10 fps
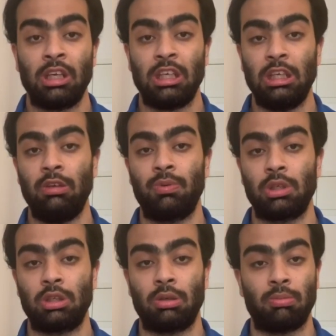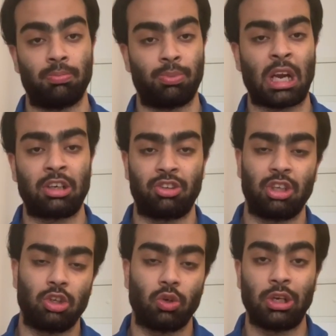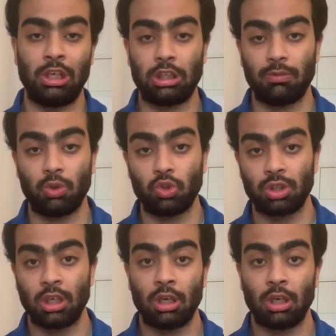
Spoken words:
even practicing your interviews.